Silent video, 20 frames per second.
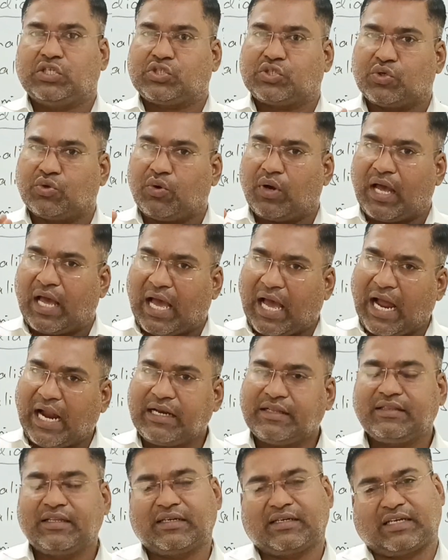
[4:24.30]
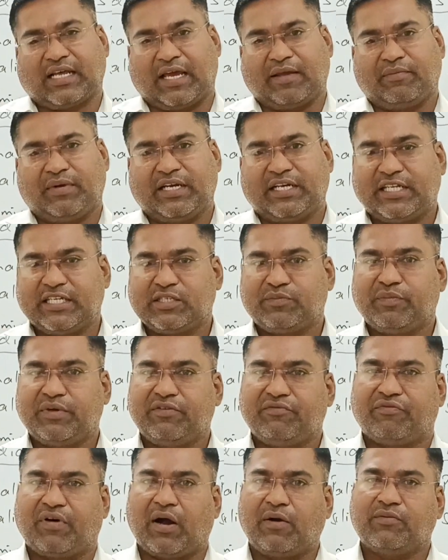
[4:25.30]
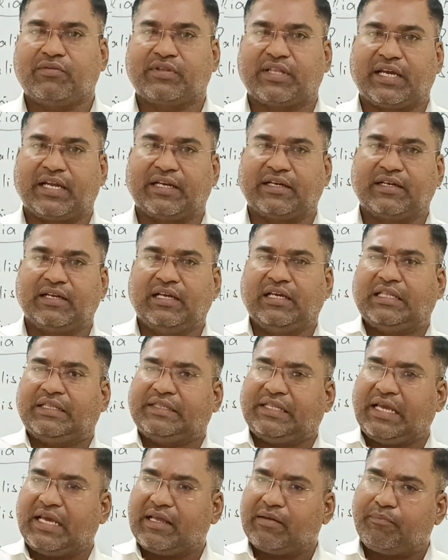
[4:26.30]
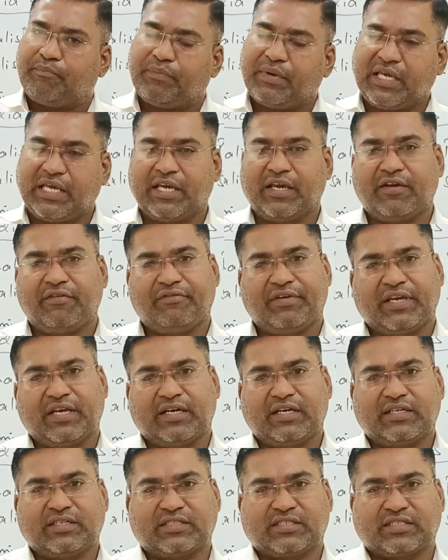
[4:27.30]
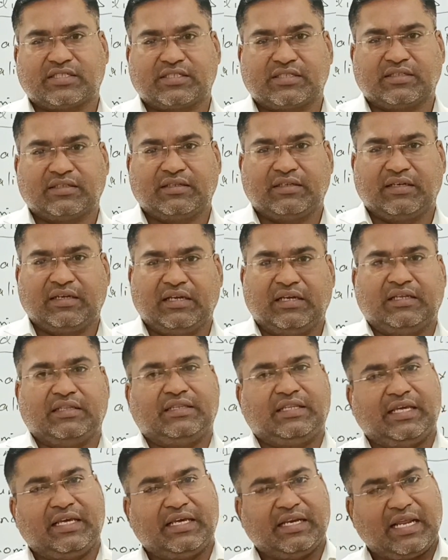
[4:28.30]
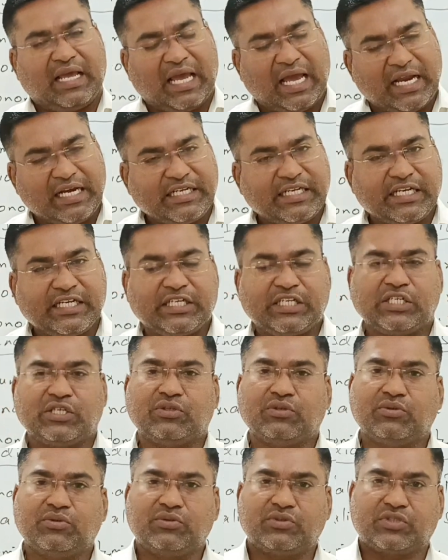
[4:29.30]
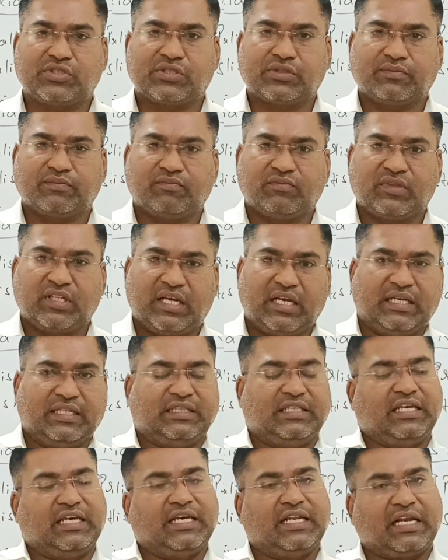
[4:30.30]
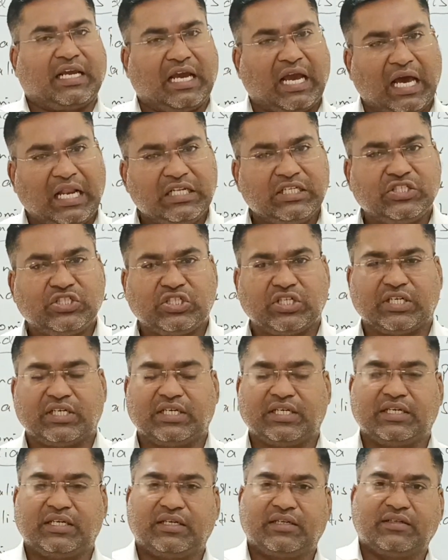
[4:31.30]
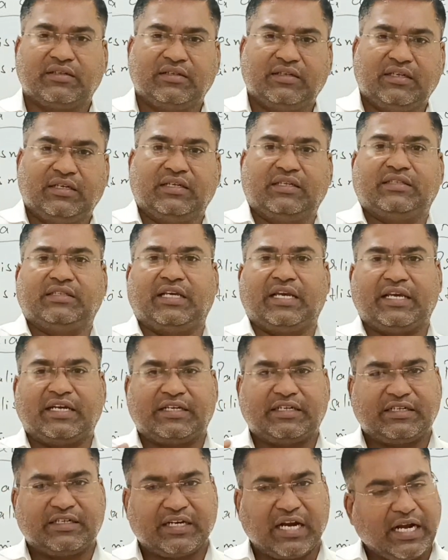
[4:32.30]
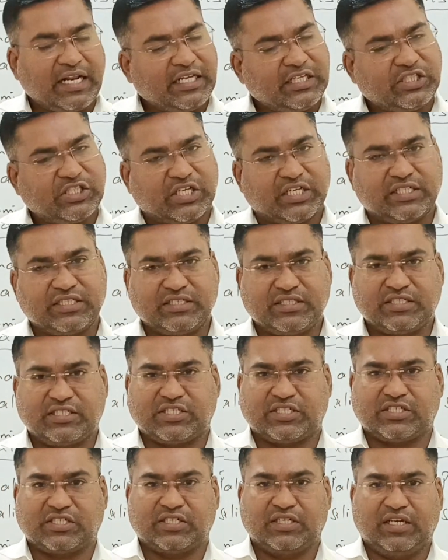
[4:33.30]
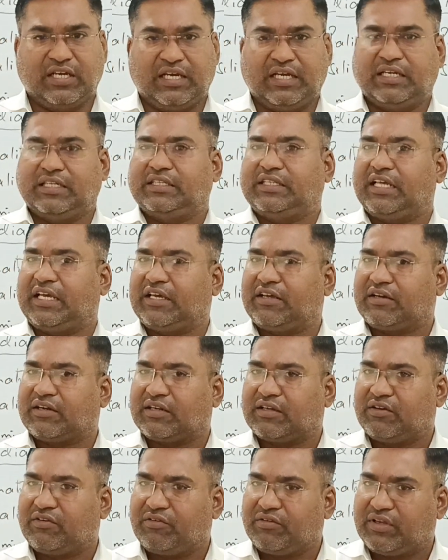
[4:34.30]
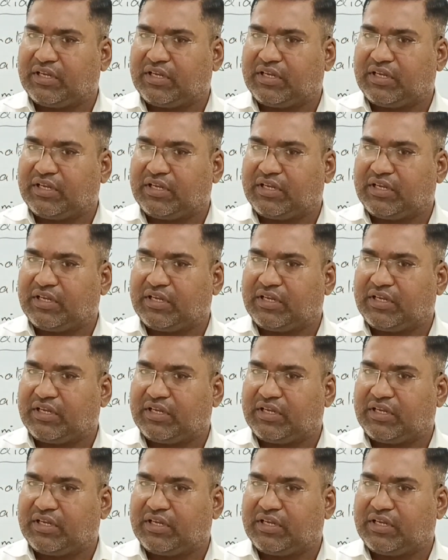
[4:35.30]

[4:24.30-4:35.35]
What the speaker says: So at that time it has been found that their behaviors, their attitudes, their culture, their traditions, their